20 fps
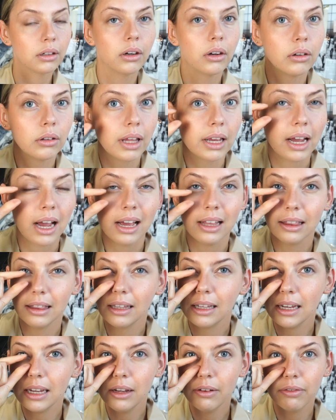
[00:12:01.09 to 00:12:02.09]
Or like I
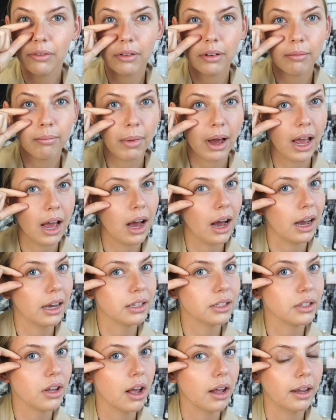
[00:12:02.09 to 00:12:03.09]
leave my eye
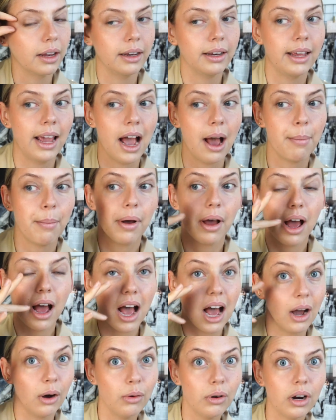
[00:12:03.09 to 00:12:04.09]
socket gap
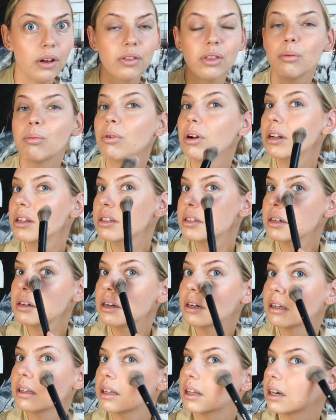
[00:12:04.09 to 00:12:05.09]
out of the bronzer
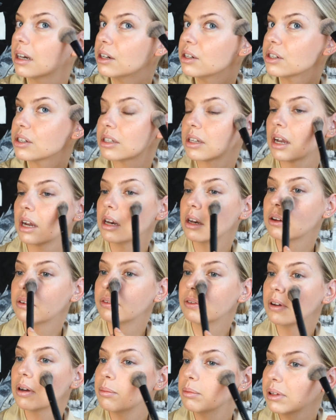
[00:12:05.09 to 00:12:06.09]
and then I just kind
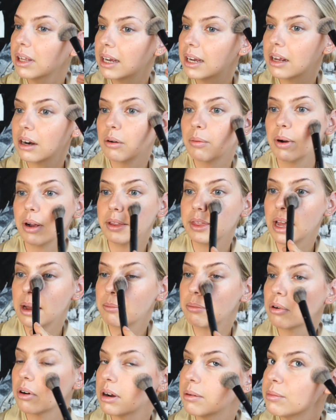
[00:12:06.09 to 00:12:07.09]
of apply it around
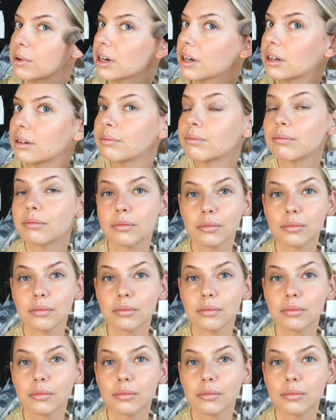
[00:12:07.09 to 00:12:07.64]
that perimeter.